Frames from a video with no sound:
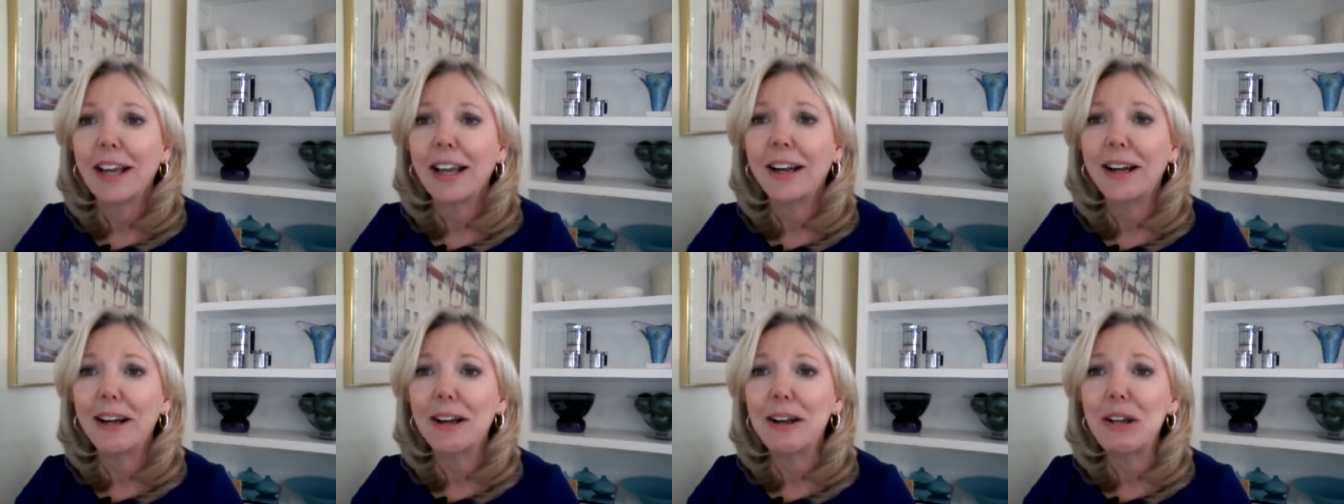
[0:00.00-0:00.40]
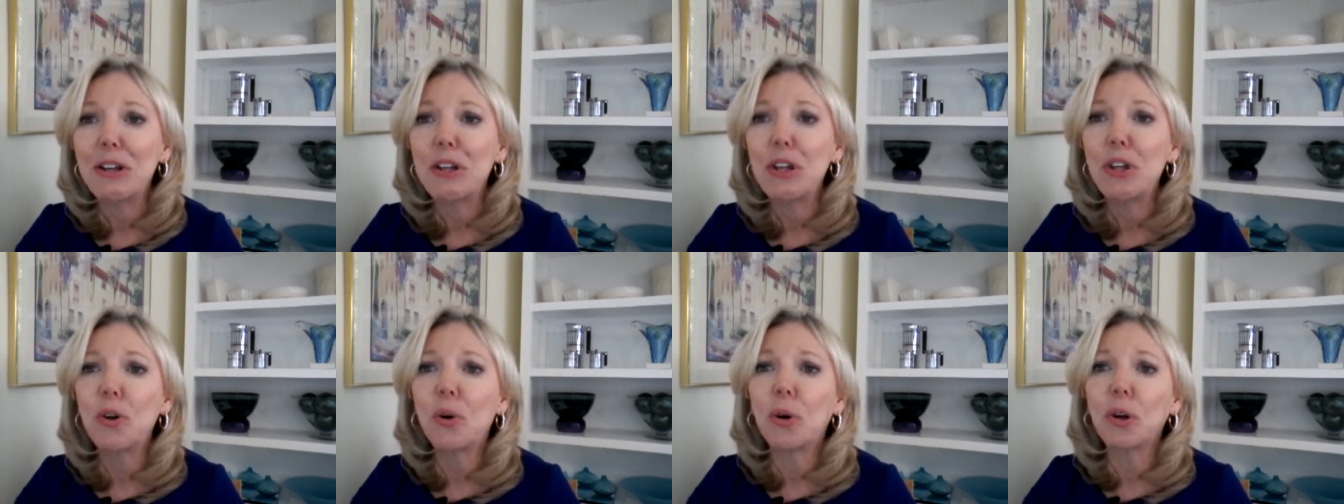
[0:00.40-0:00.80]
Uh,
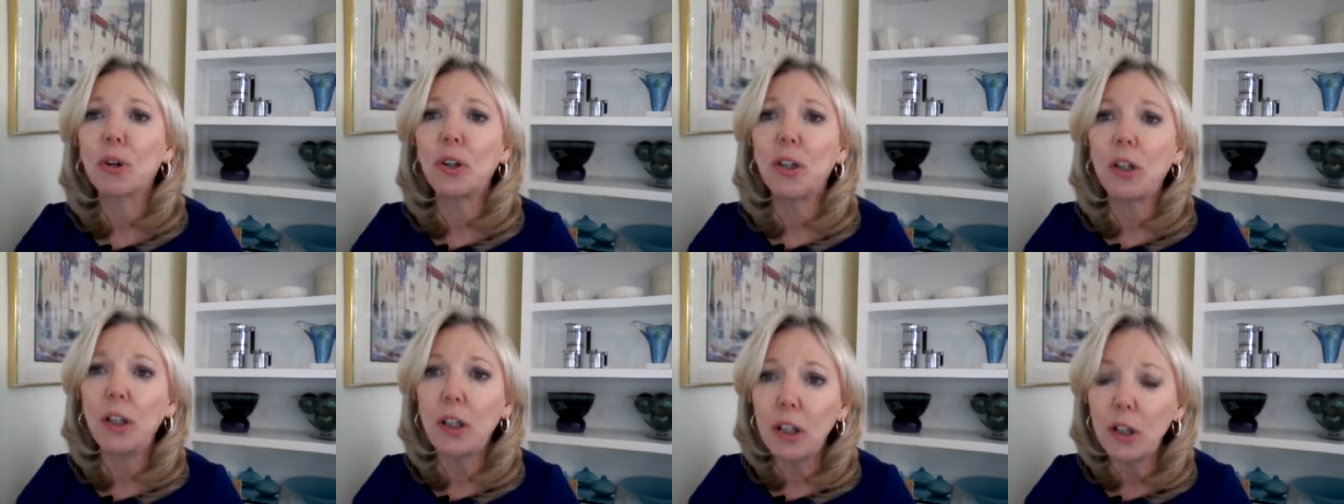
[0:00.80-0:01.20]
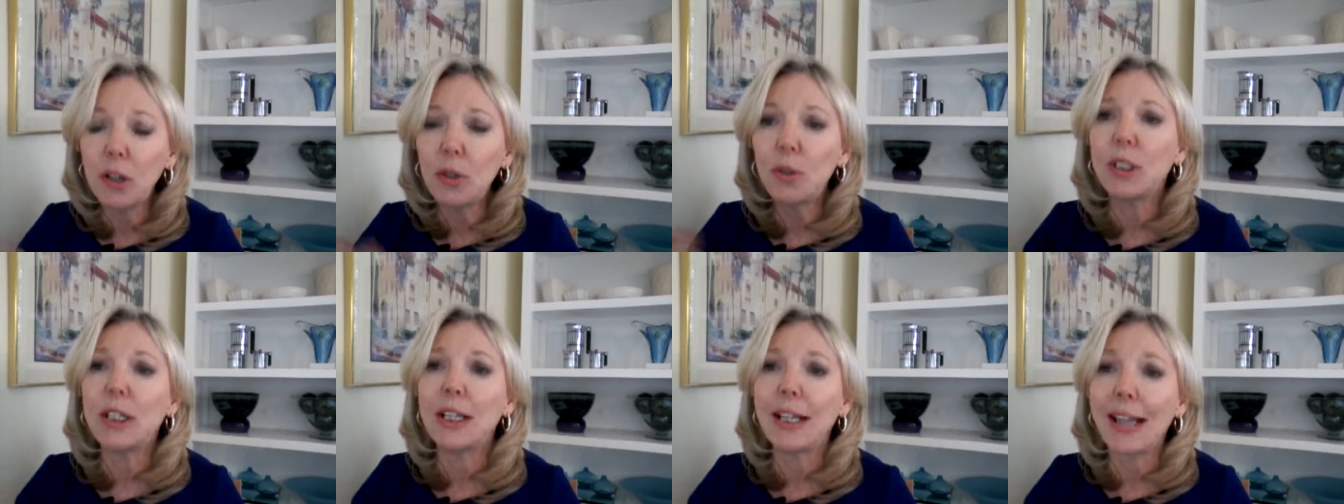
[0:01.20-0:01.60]
you're
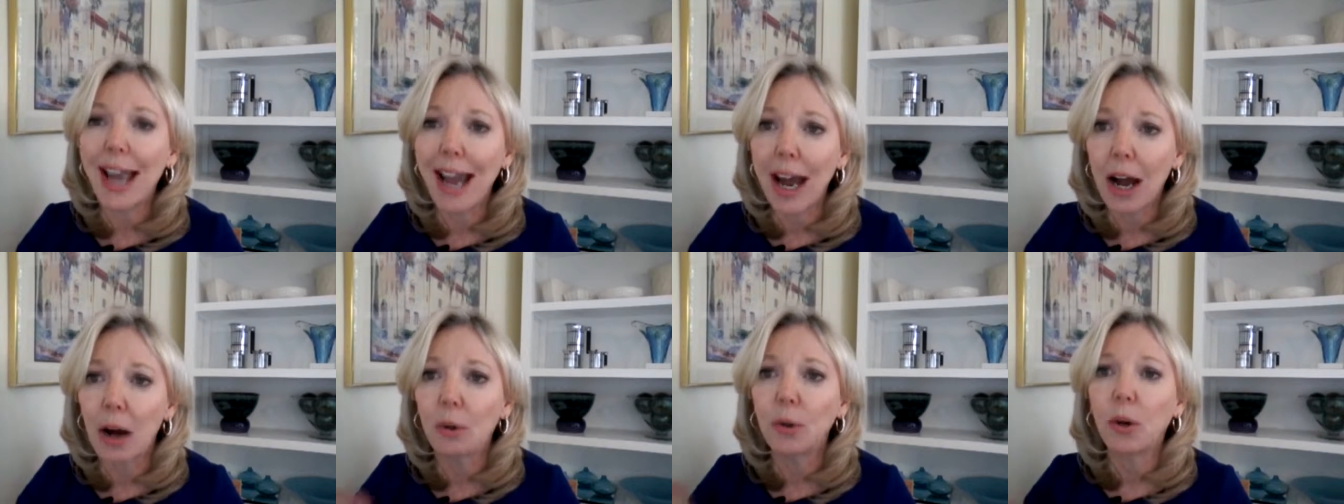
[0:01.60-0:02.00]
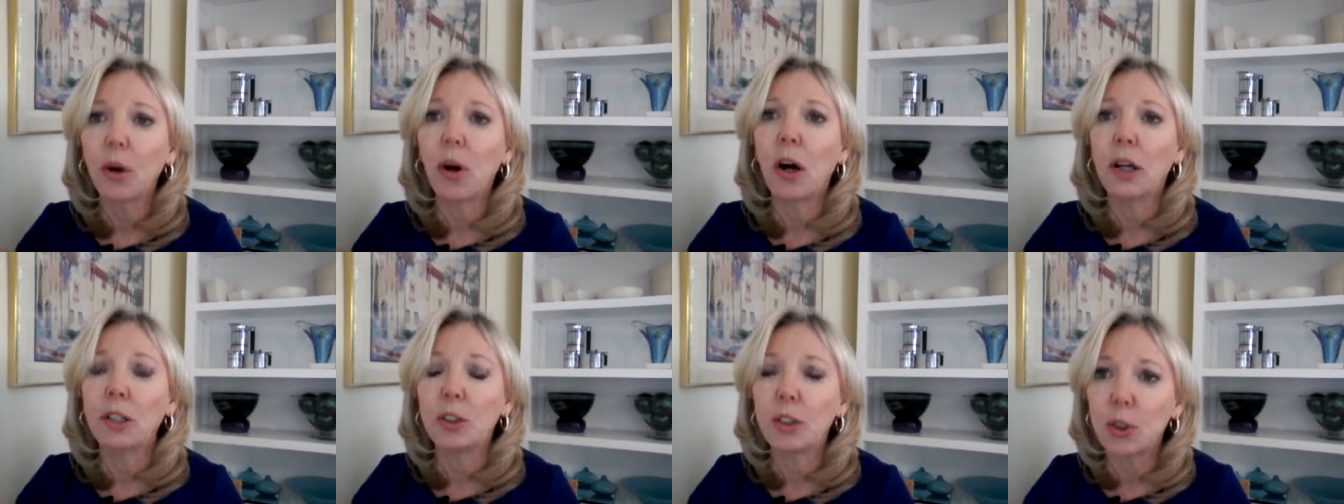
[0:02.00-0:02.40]
losing out
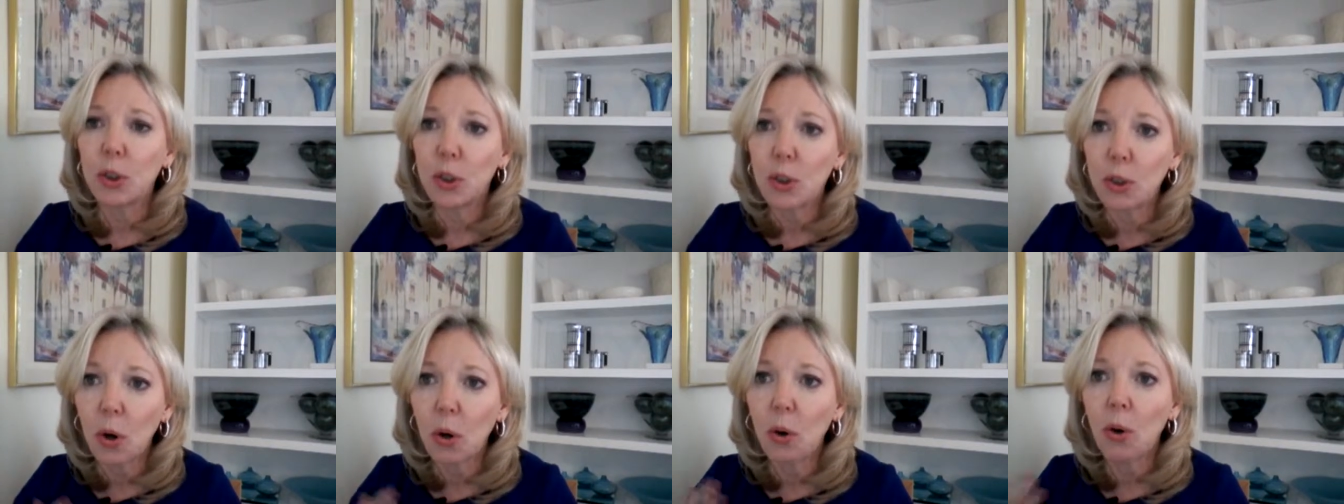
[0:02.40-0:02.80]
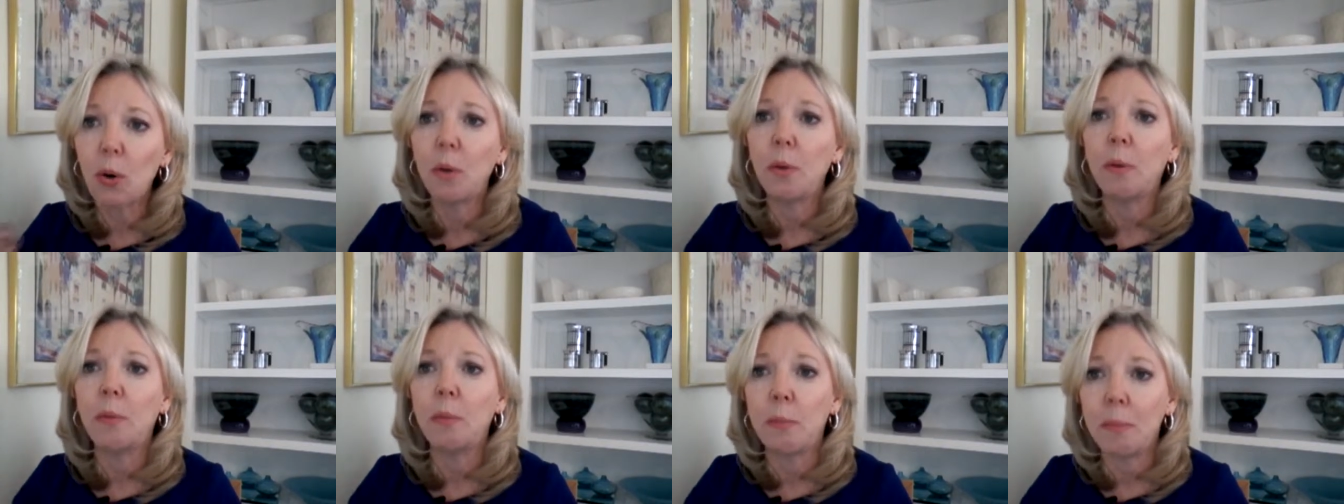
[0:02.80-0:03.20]
on
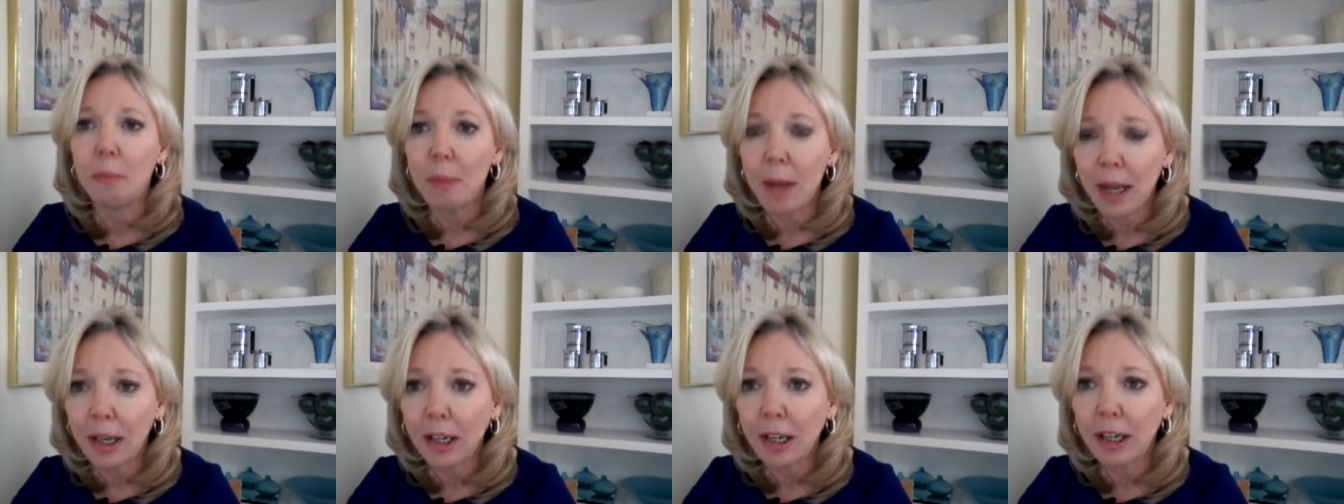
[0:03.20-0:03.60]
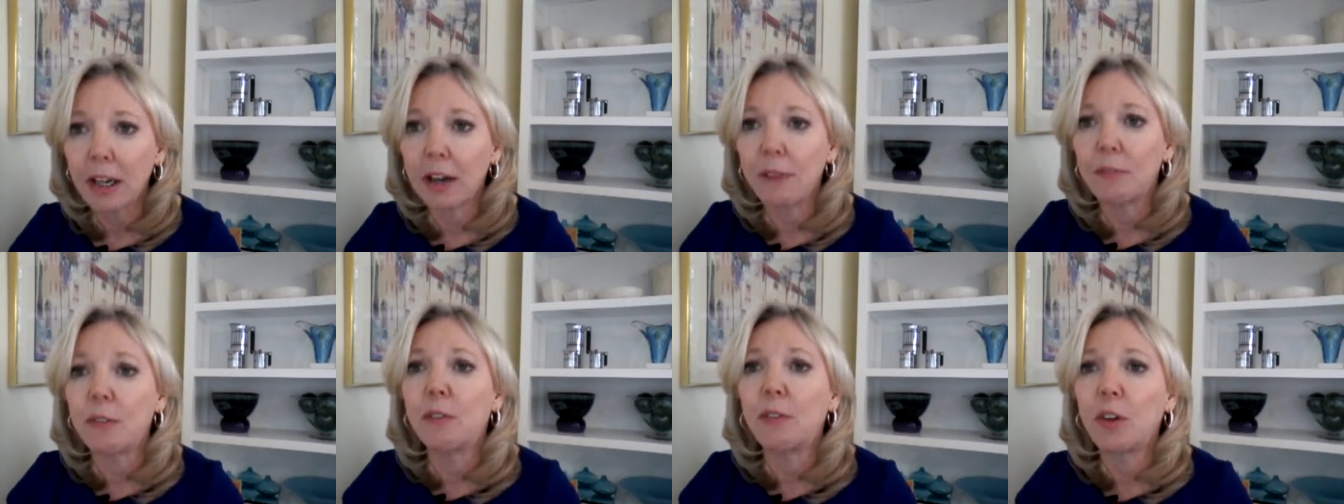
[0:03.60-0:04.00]
so
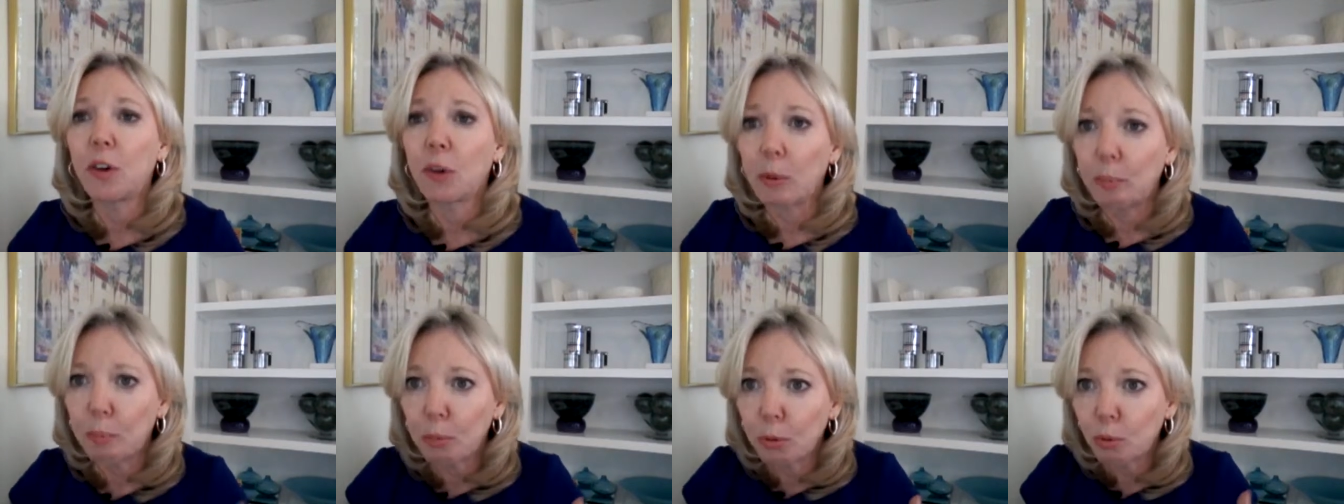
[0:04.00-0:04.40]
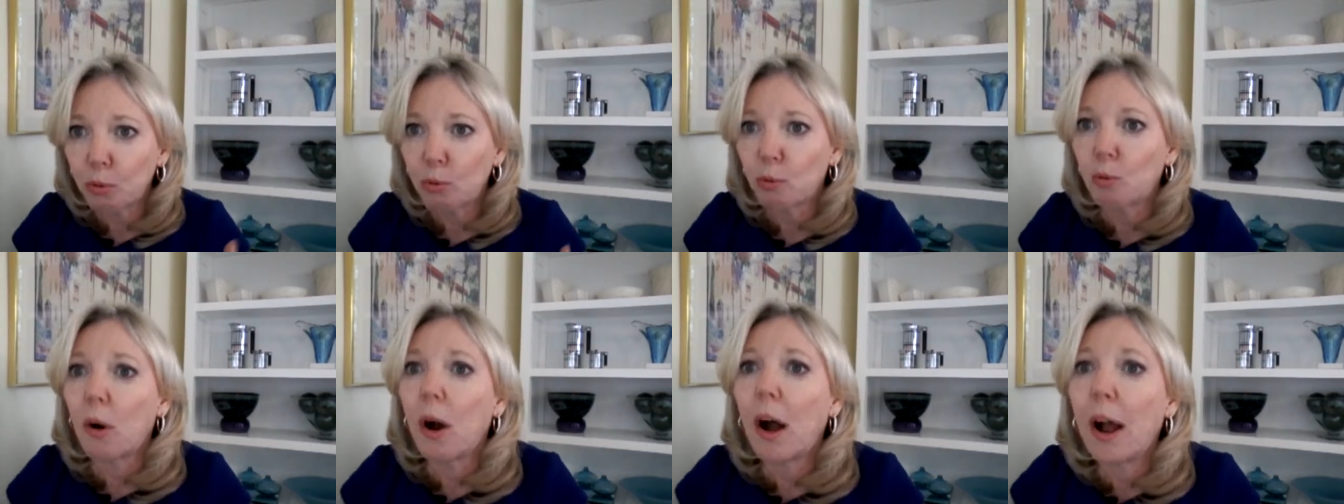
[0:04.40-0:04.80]
many of the very
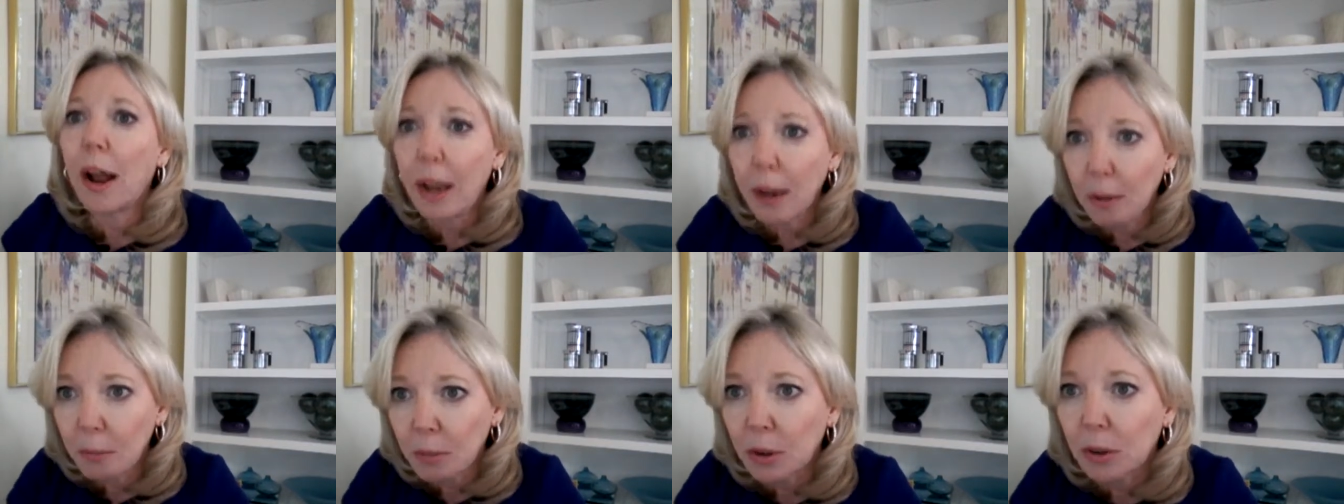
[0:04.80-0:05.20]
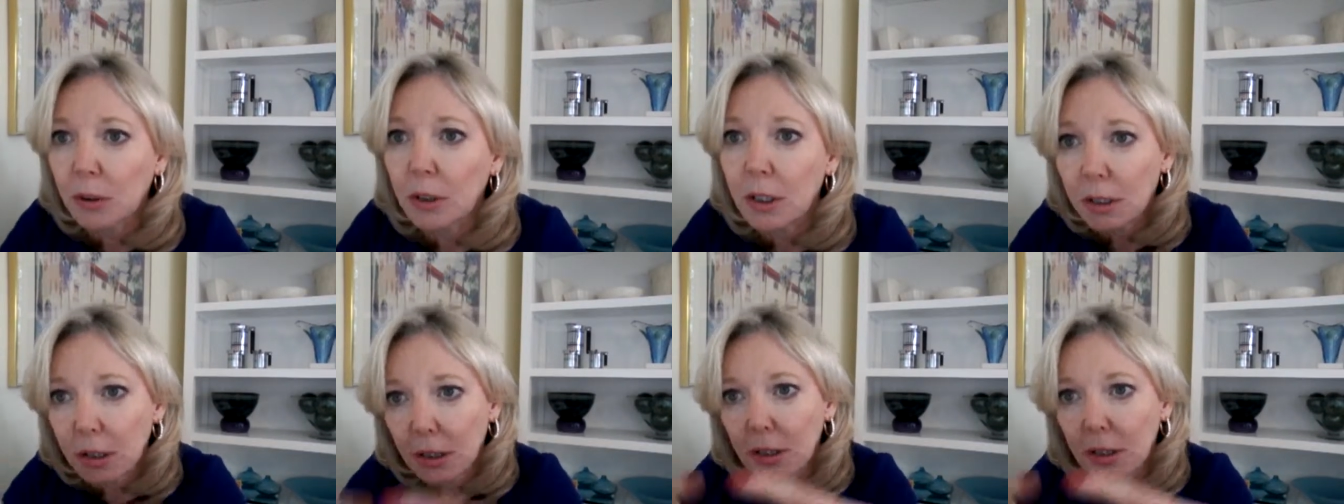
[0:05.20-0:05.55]
primal